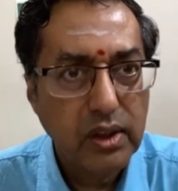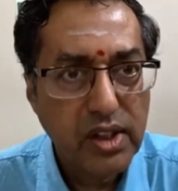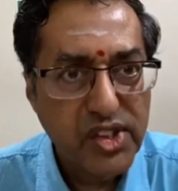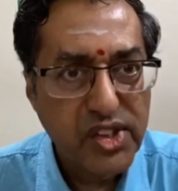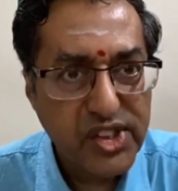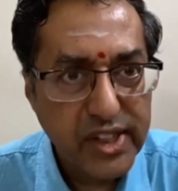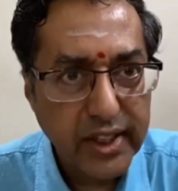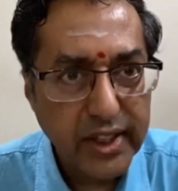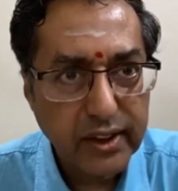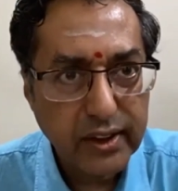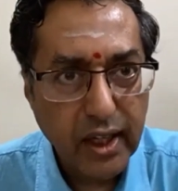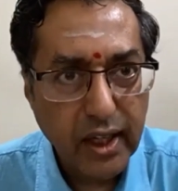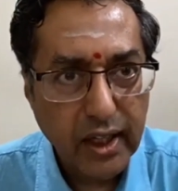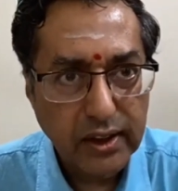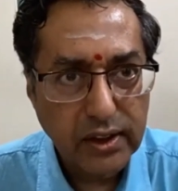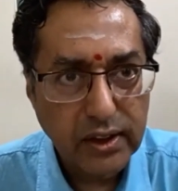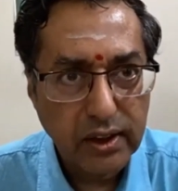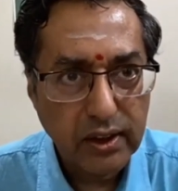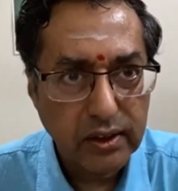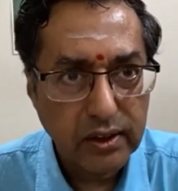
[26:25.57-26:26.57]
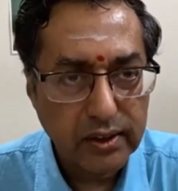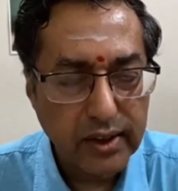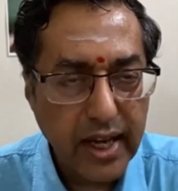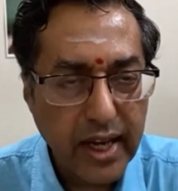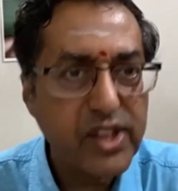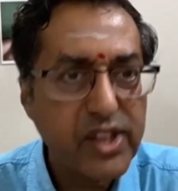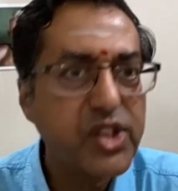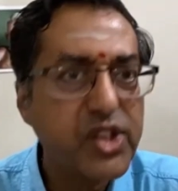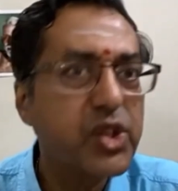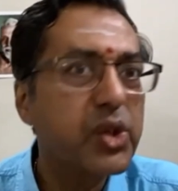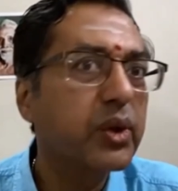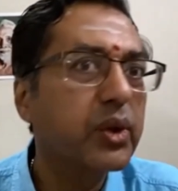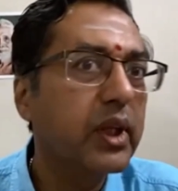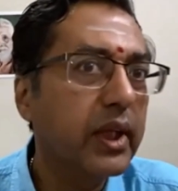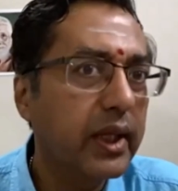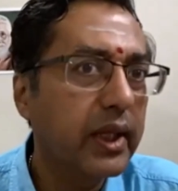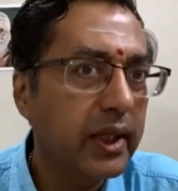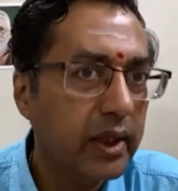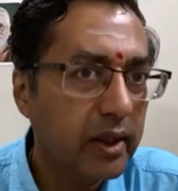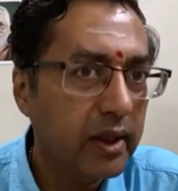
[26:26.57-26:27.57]
state that thanks to
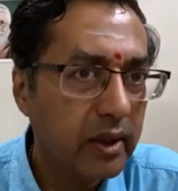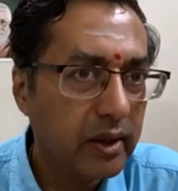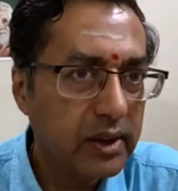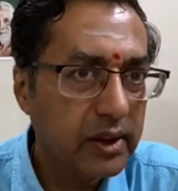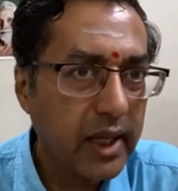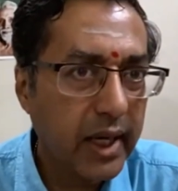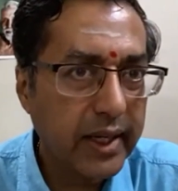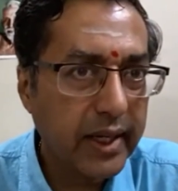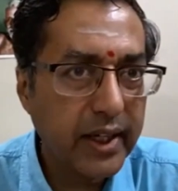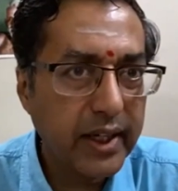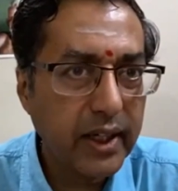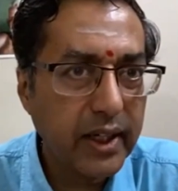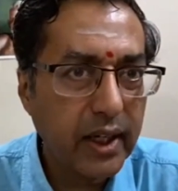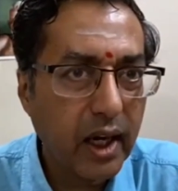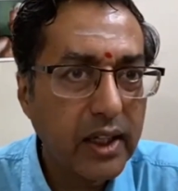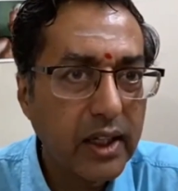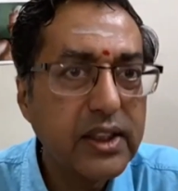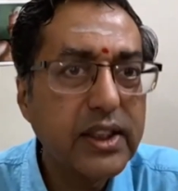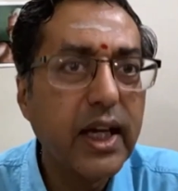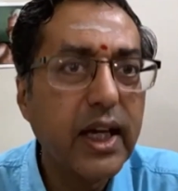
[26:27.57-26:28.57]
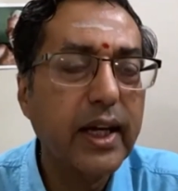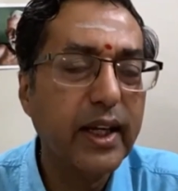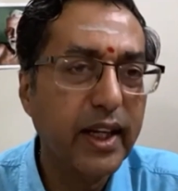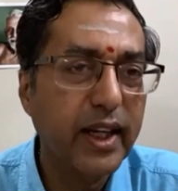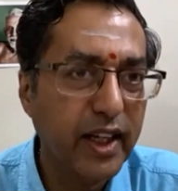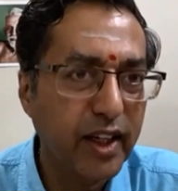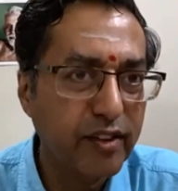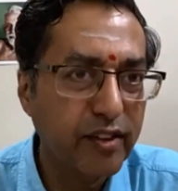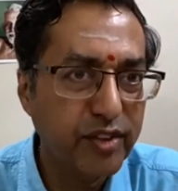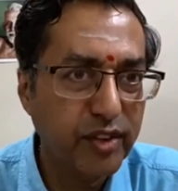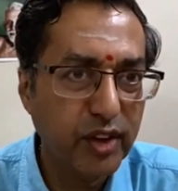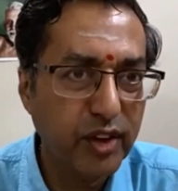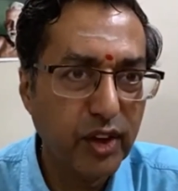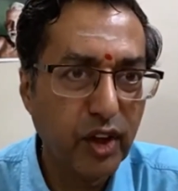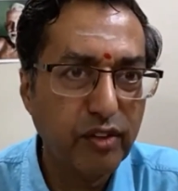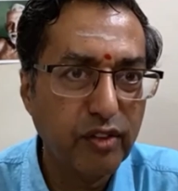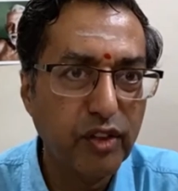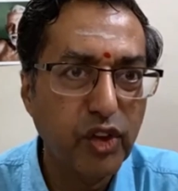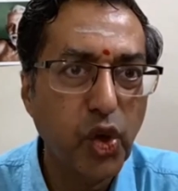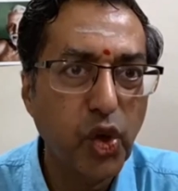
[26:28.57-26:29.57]
the untiring effort
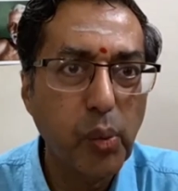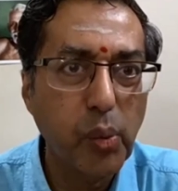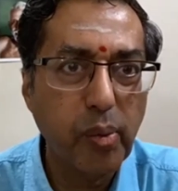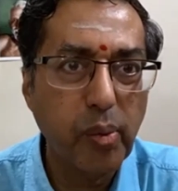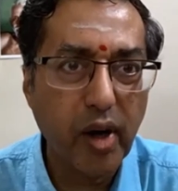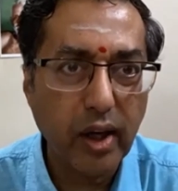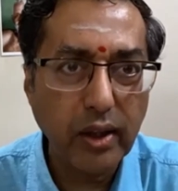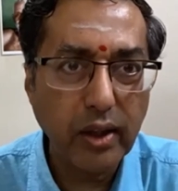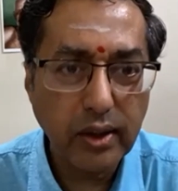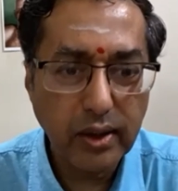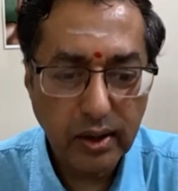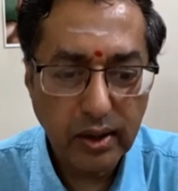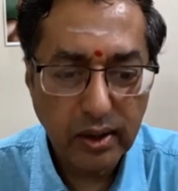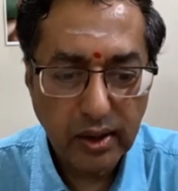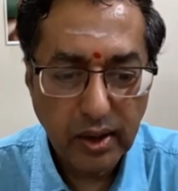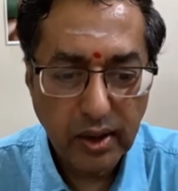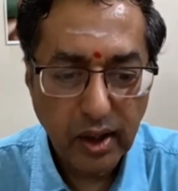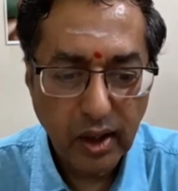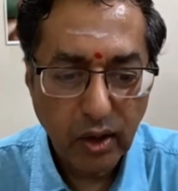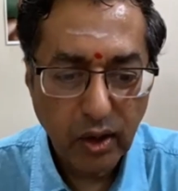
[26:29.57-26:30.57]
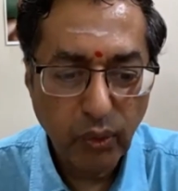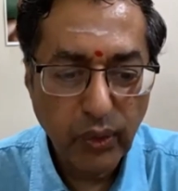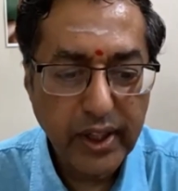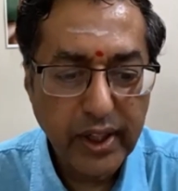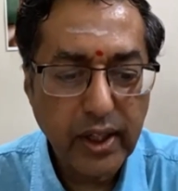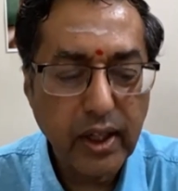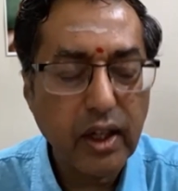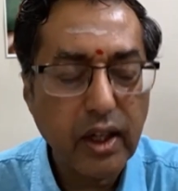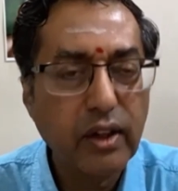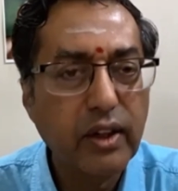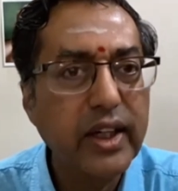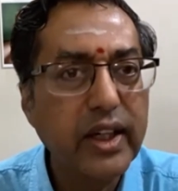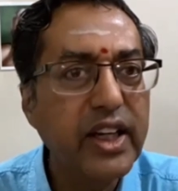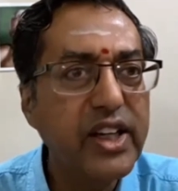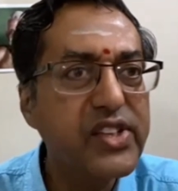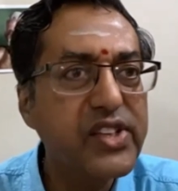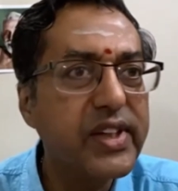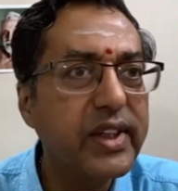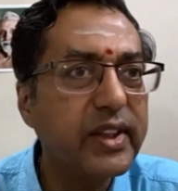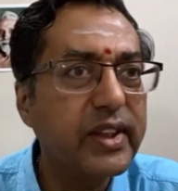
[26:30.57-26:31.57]
of Gopal, we are
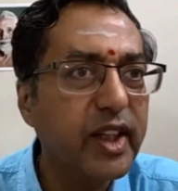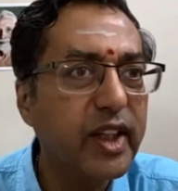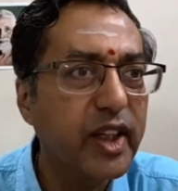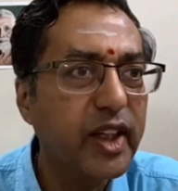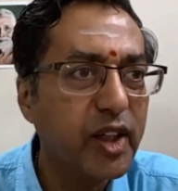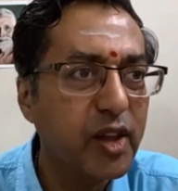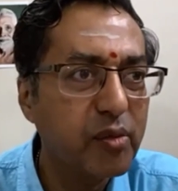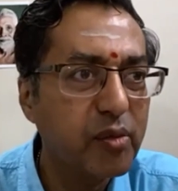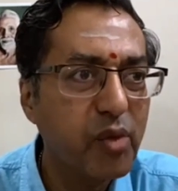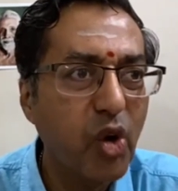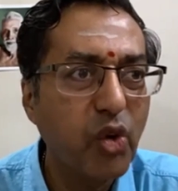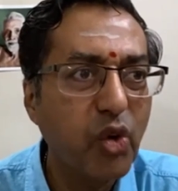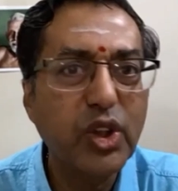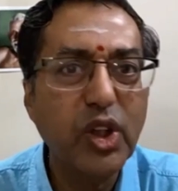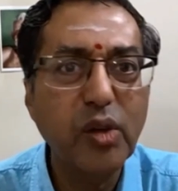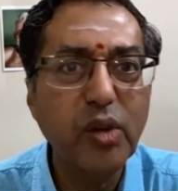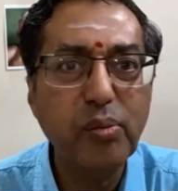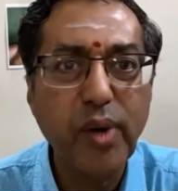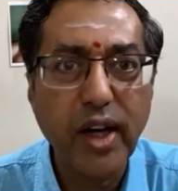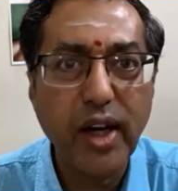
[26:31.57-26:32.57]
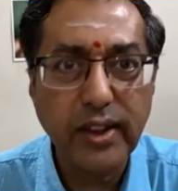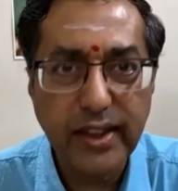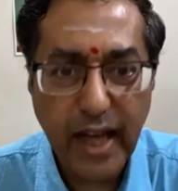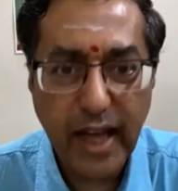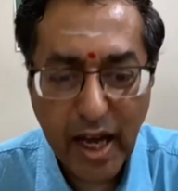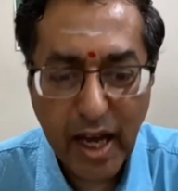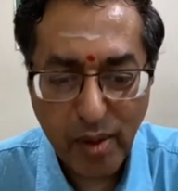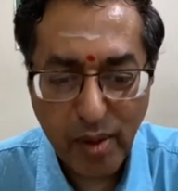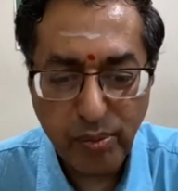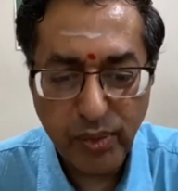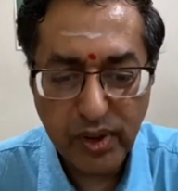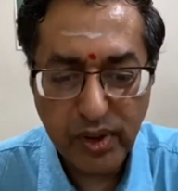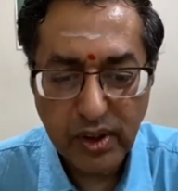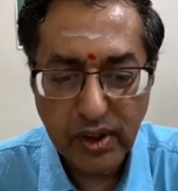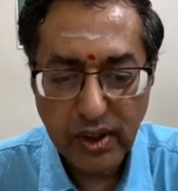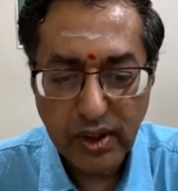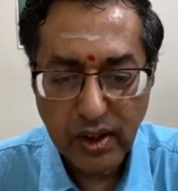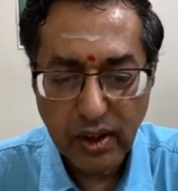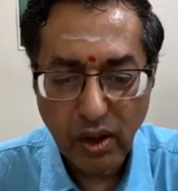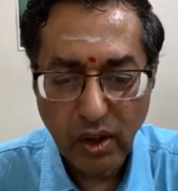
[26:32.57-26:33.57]
releasing the Mountain Path app
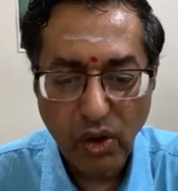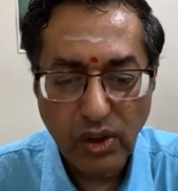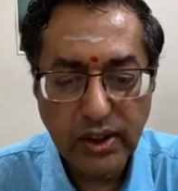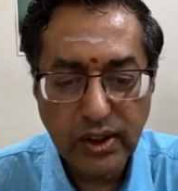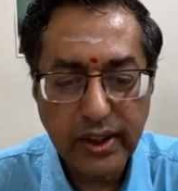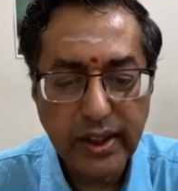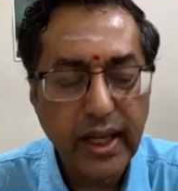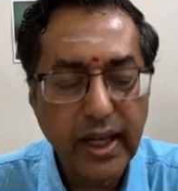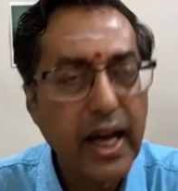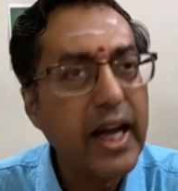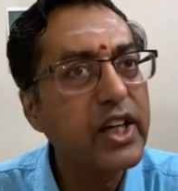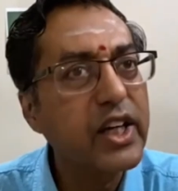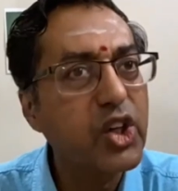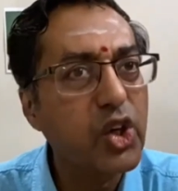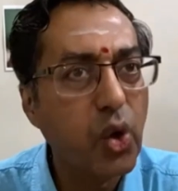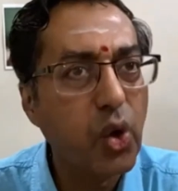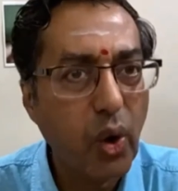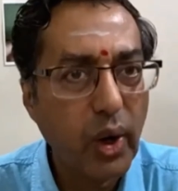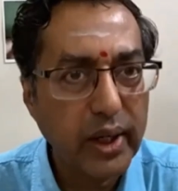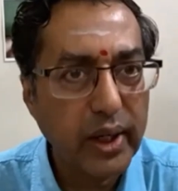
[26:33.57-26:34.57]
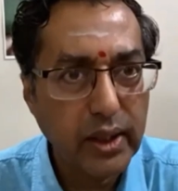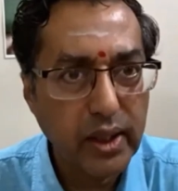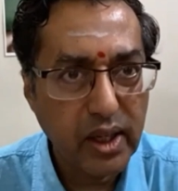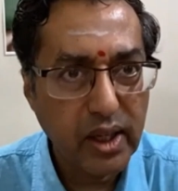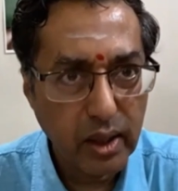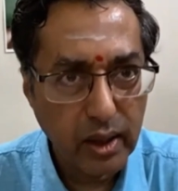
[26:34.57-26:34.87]
on the Android